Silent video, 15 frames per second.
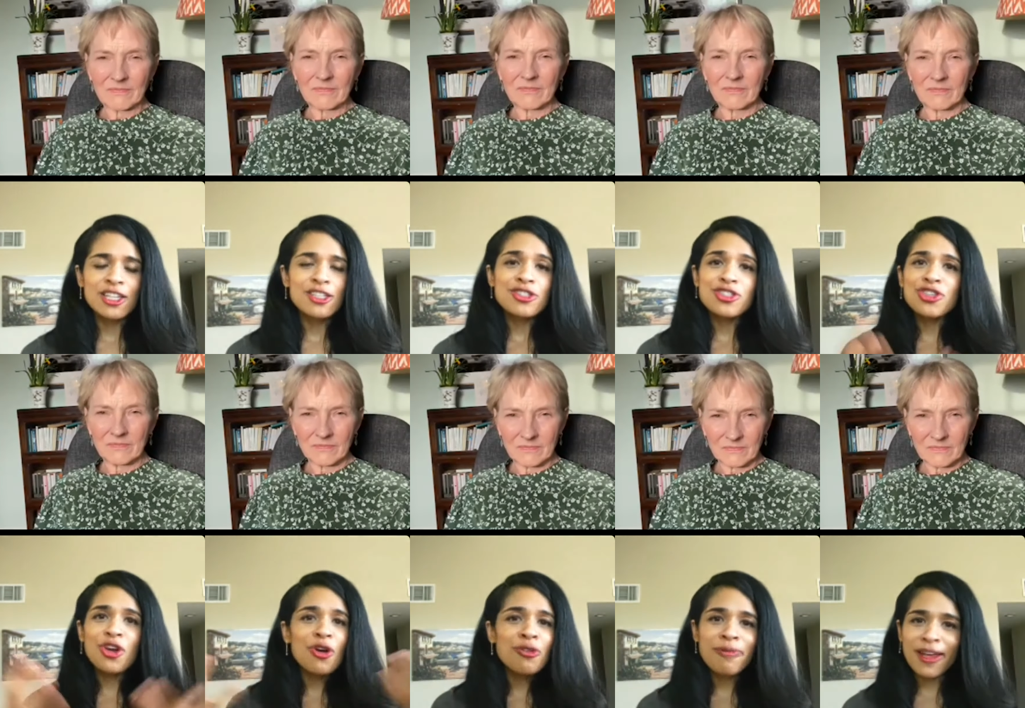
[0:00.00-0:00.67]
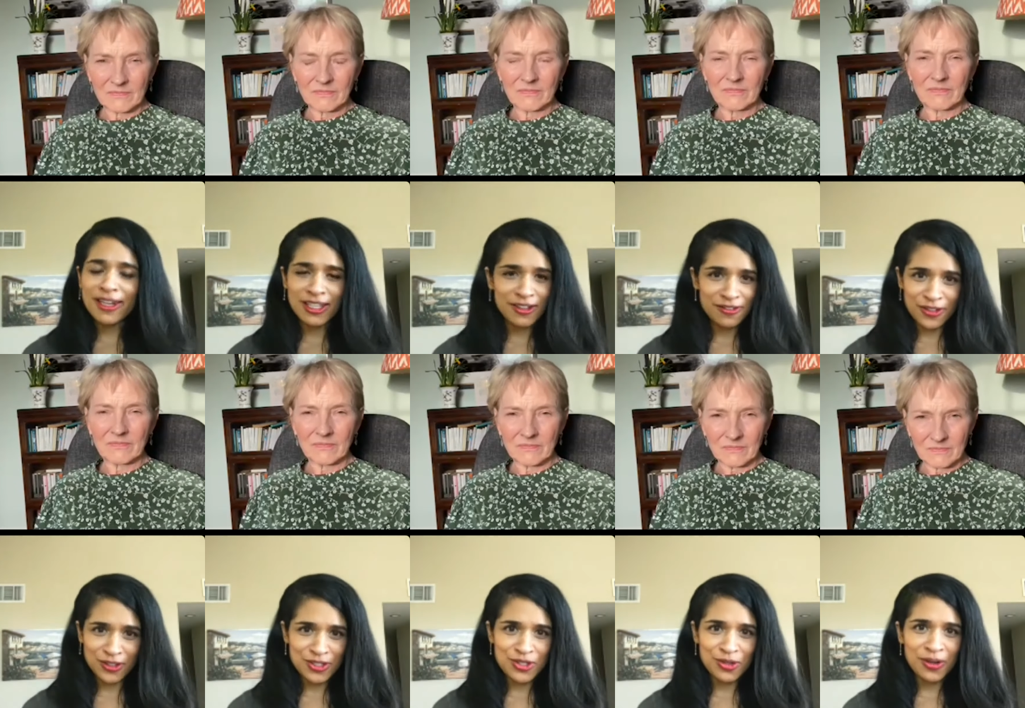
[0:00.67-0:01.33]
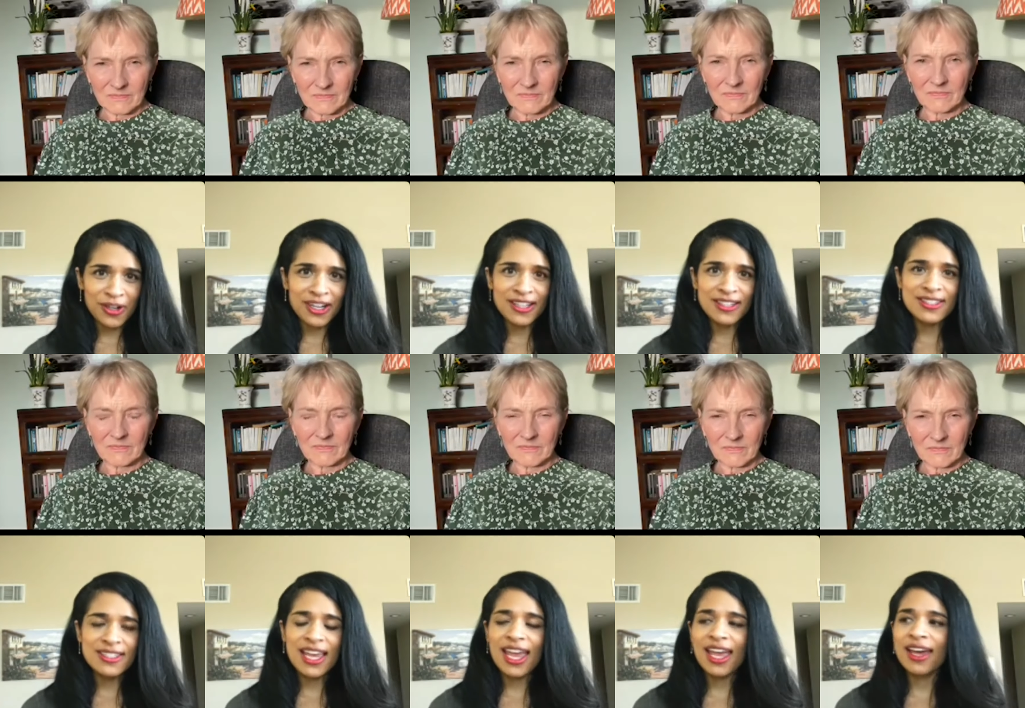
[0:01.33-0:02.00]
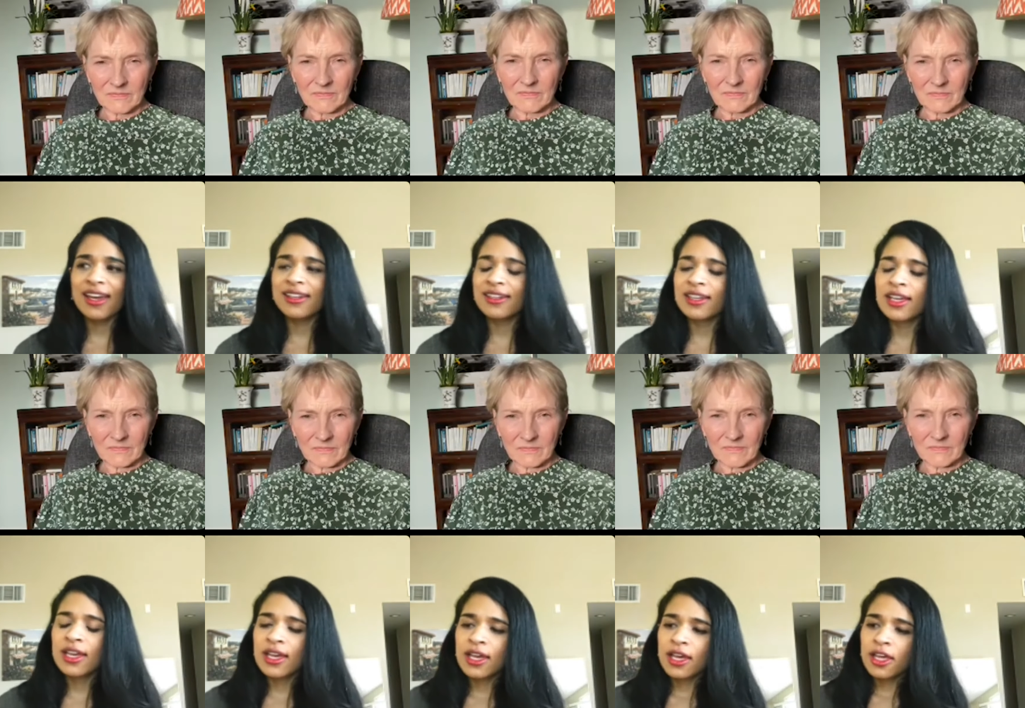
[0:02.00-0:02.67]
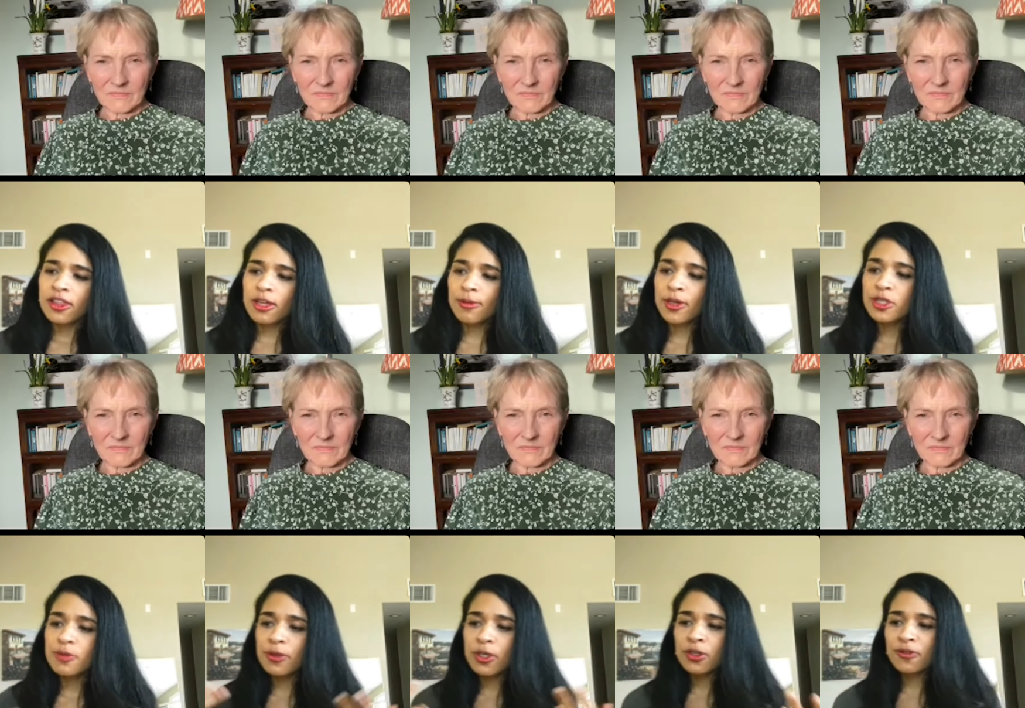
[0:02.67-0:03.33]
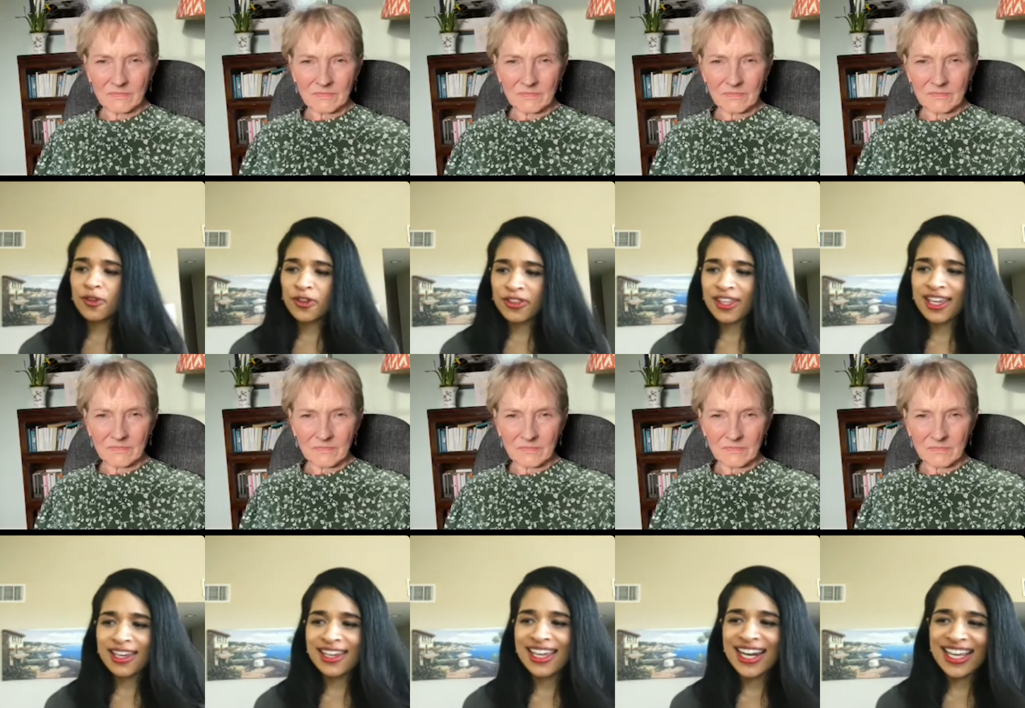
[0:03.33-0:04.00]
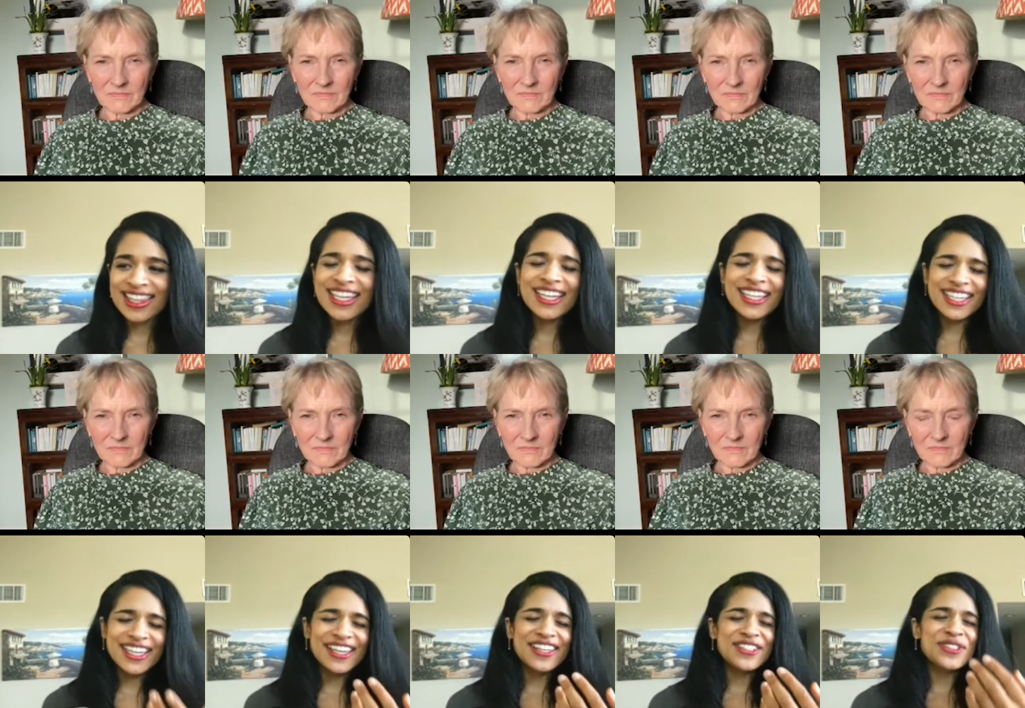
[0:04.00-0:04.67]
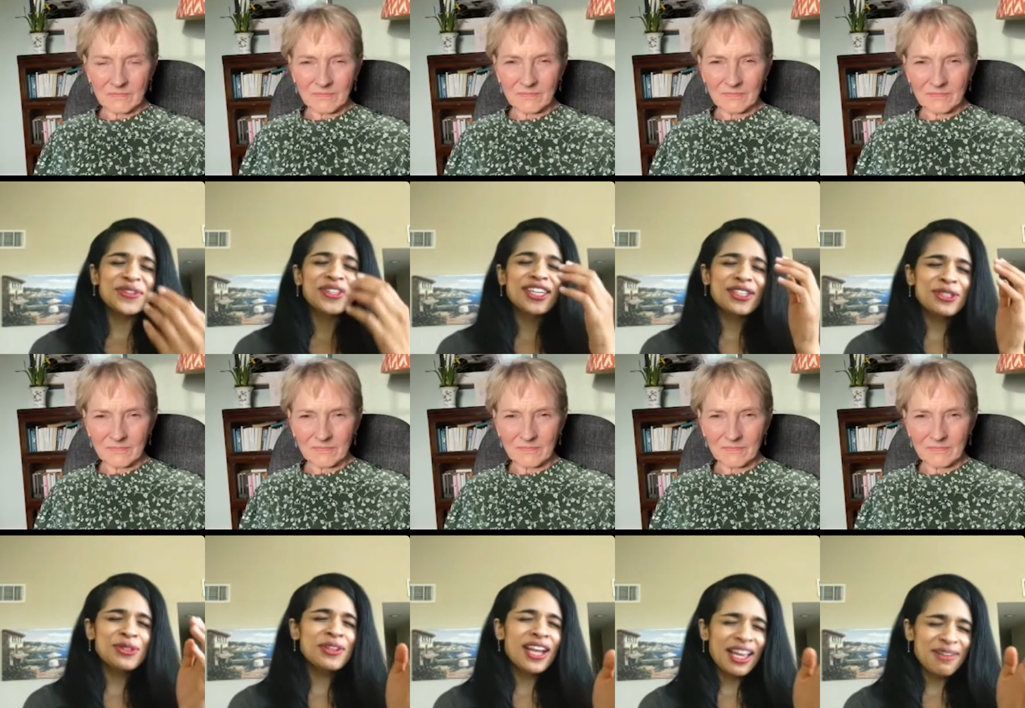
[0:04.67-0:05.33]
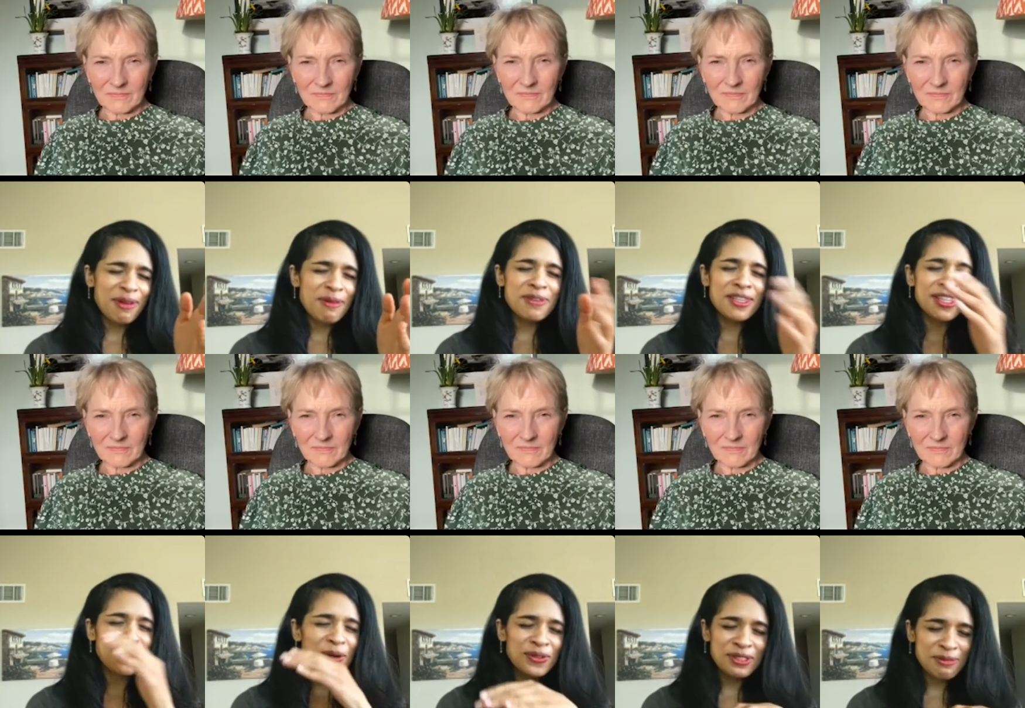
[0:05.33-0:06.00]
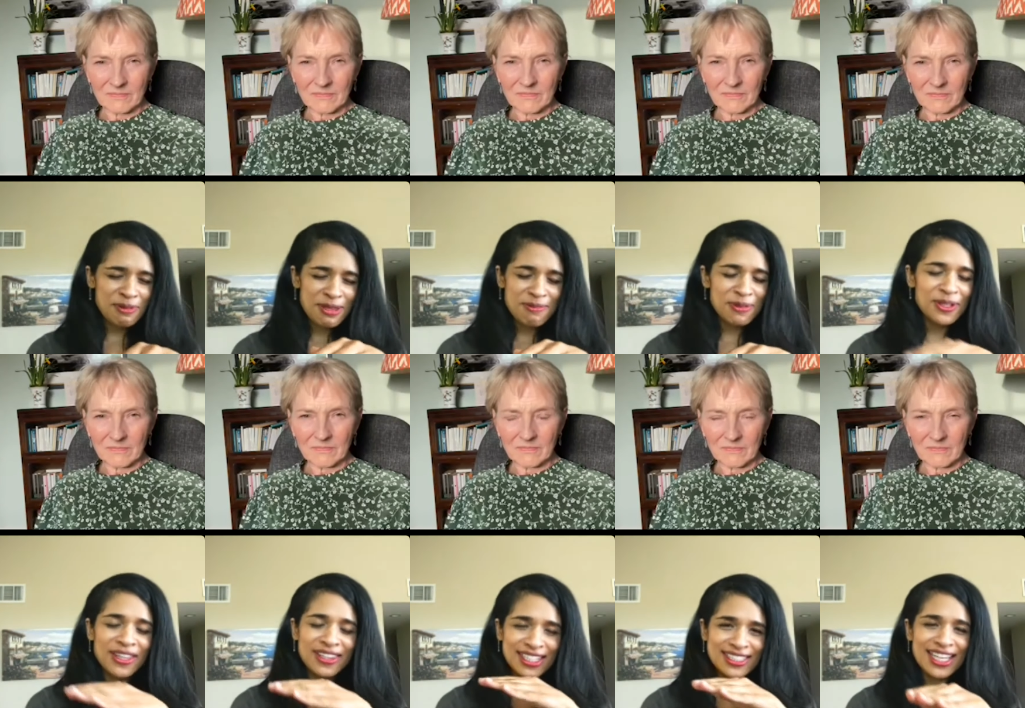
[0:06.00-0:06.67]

Speaker 1: so many of their stories. And the most beautiful thing, and I think, Julia, you and I might be the only people on the